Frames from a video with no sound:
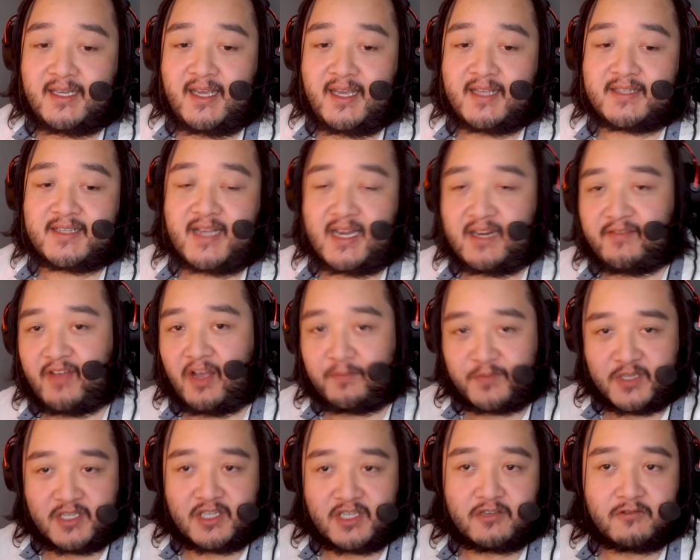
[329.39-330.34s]
It's kind of
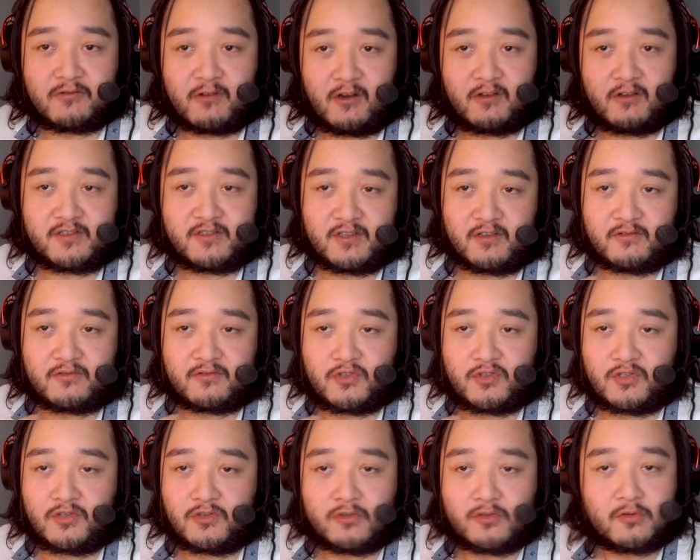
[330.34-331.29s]
up to you also
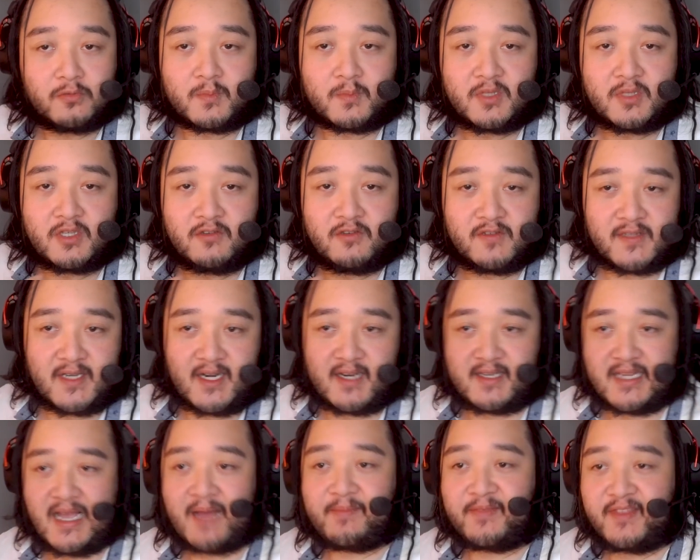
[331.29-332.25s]
to use and
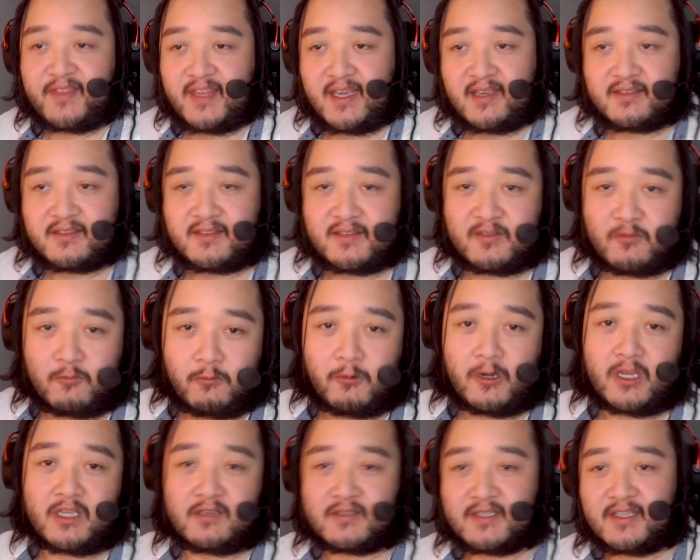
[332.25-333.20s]
adapt things
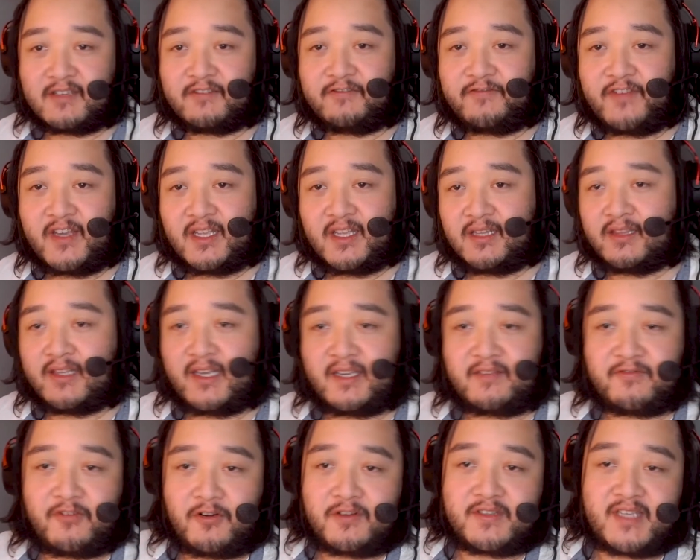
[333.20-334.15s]
where you see fit.
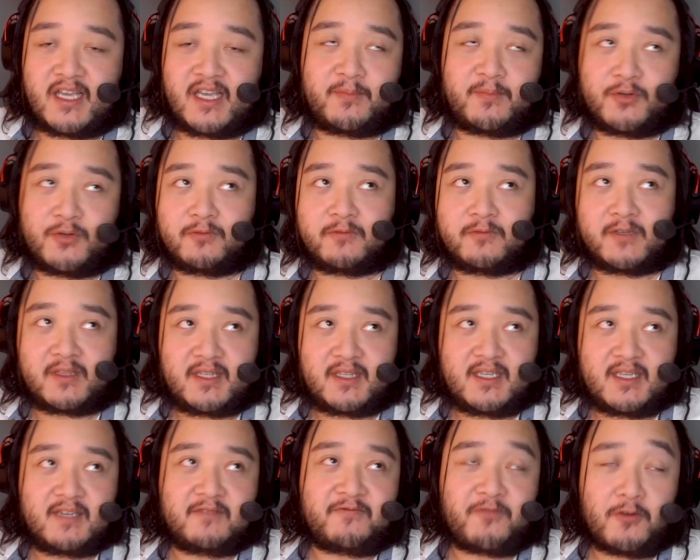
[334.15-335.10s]
Like, for example, with
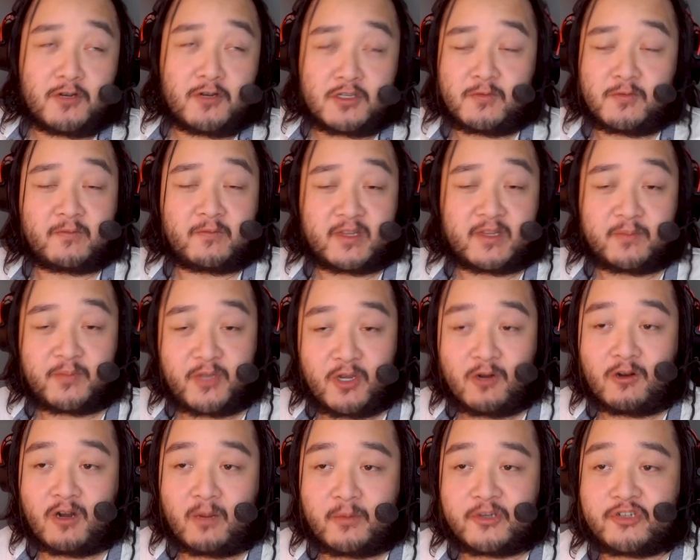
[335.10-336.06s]
the first one, with the
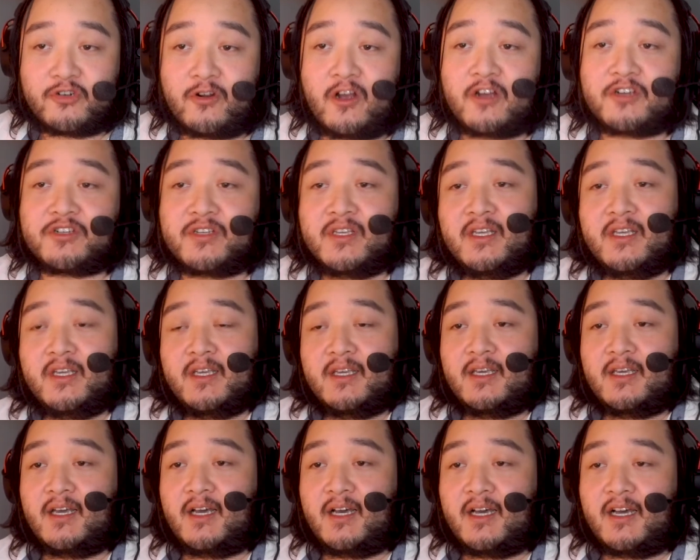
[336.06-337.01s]
pure arbitrage,
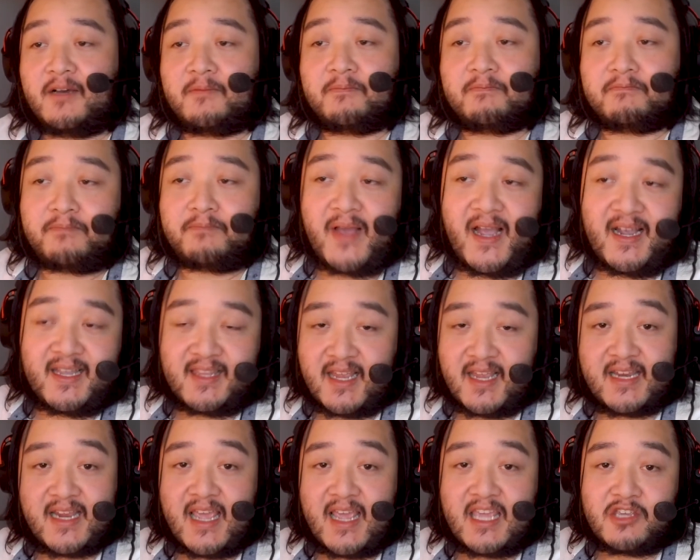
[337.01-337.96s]
back in
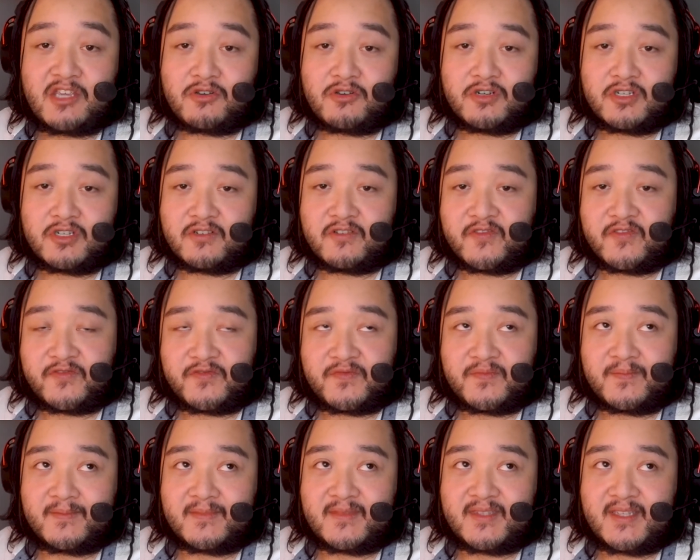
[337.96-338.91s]
the day, you could have
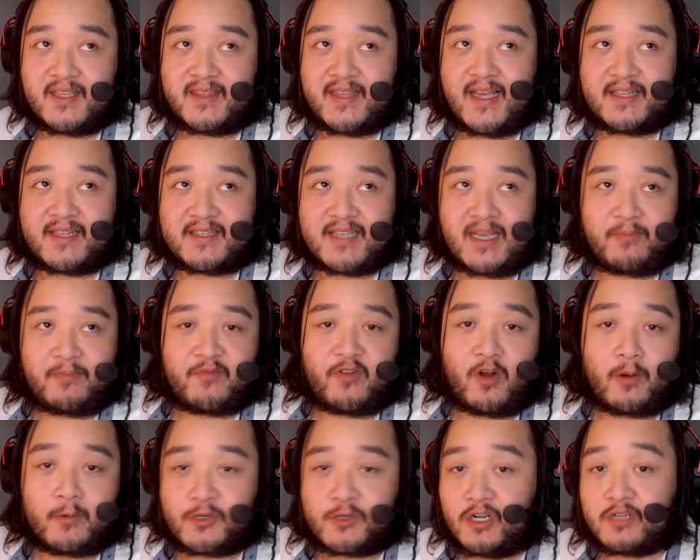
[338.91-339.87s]
did that type of
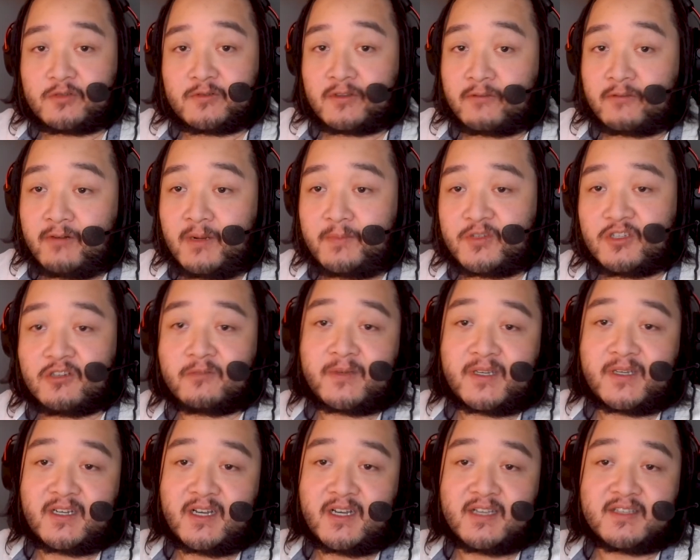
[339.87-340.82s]
arbitrage with crypto
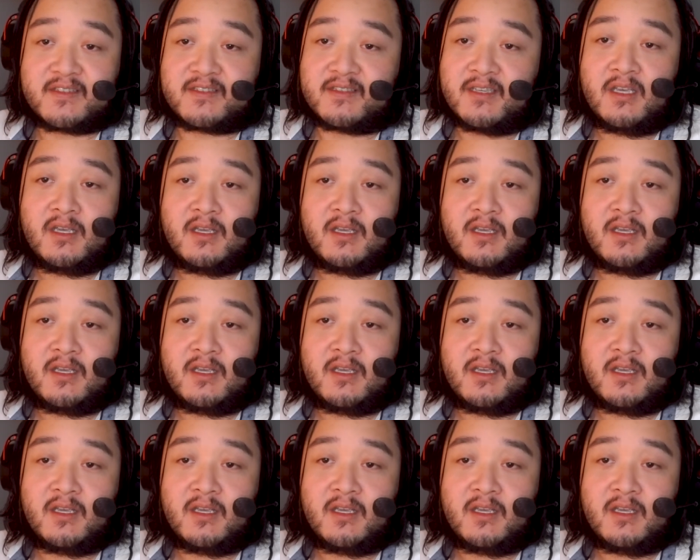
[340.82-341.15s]
because